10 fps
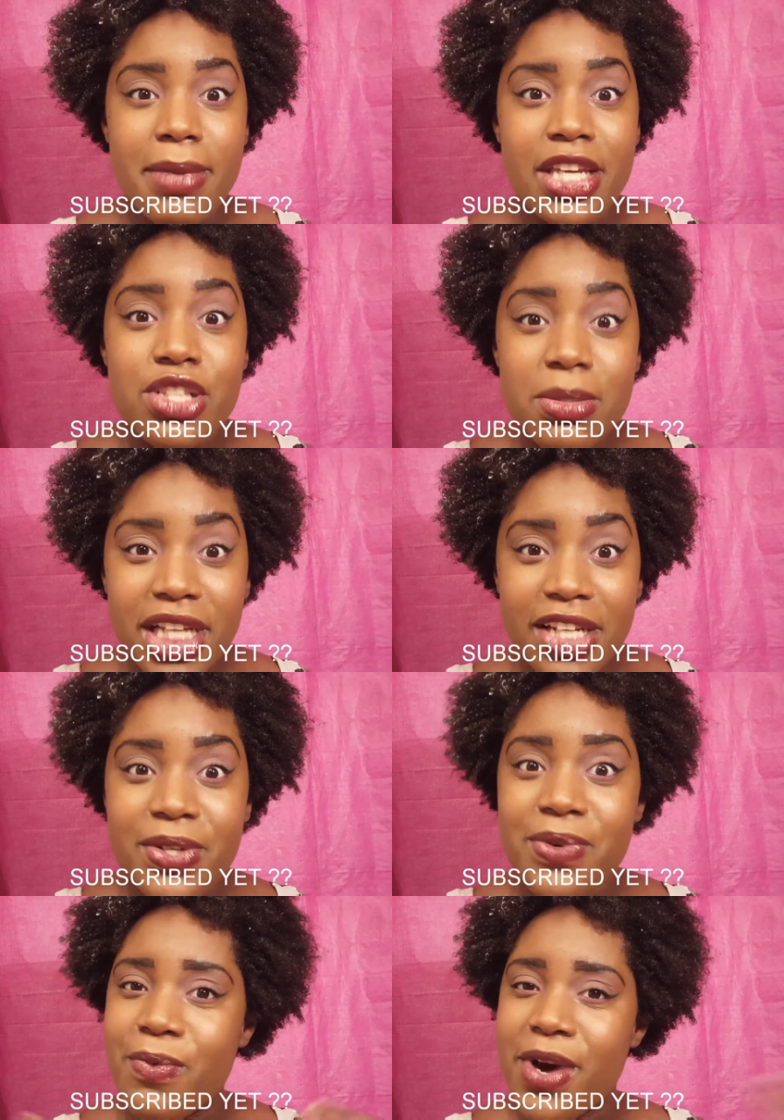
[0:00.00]
to my YouTube
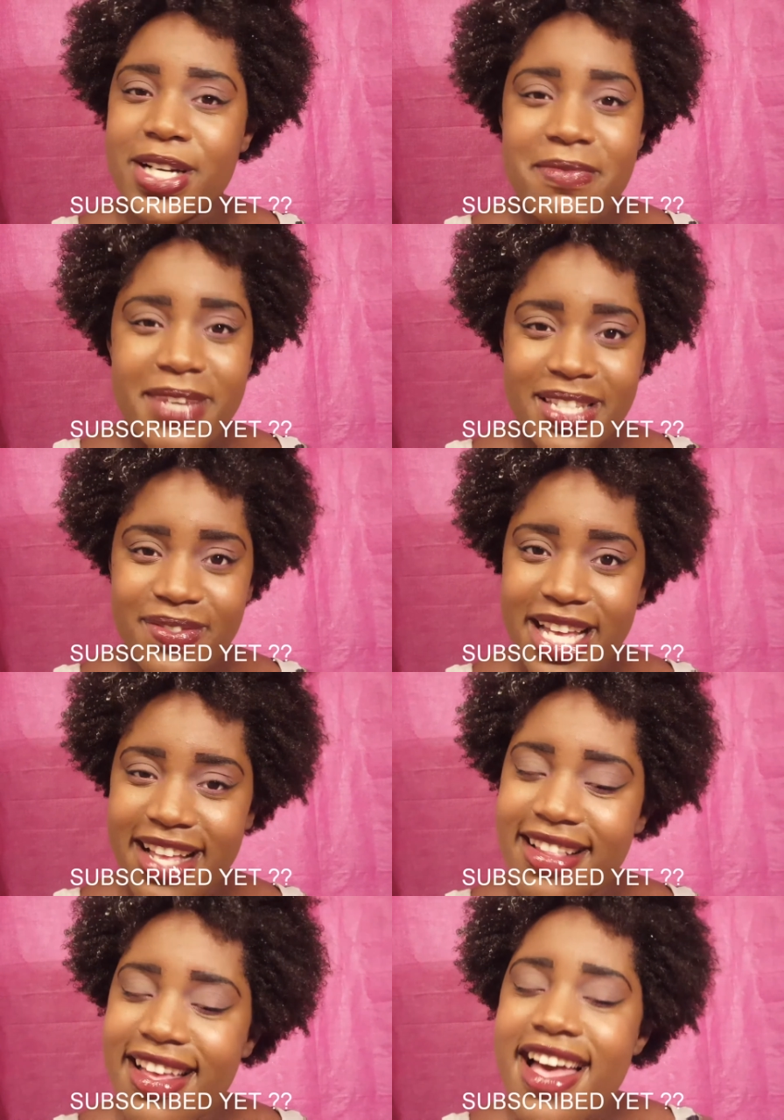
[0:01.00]
channel, welcome as
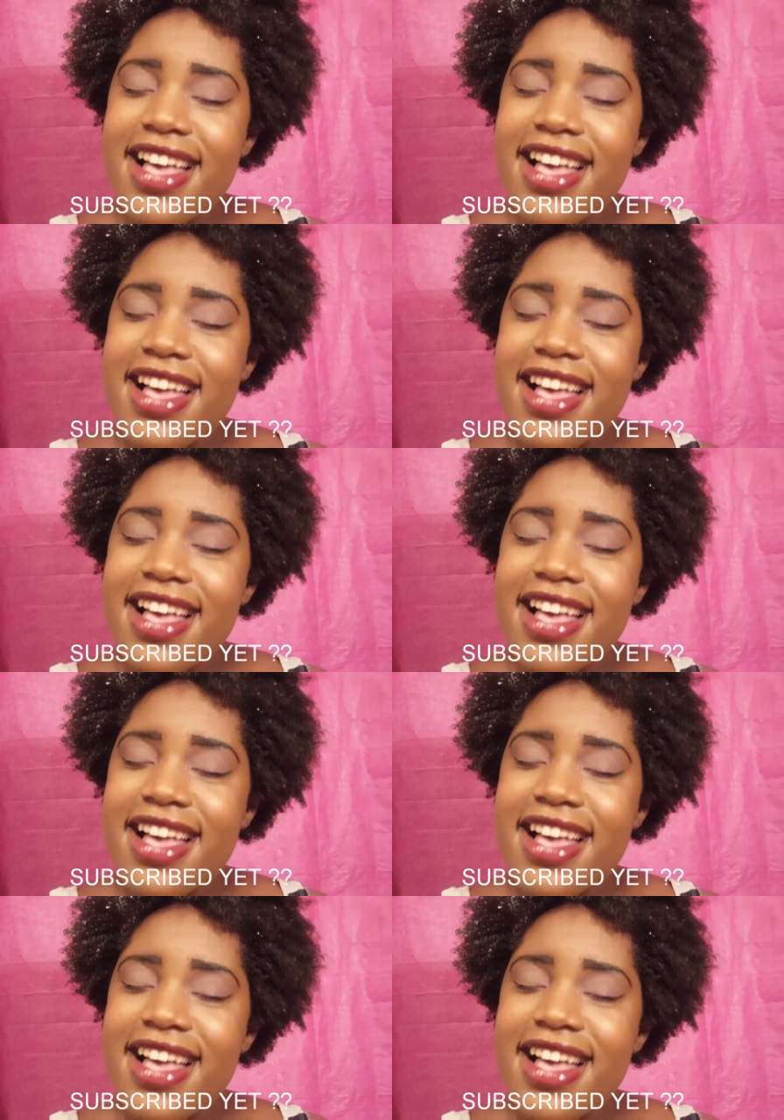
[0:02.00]
well.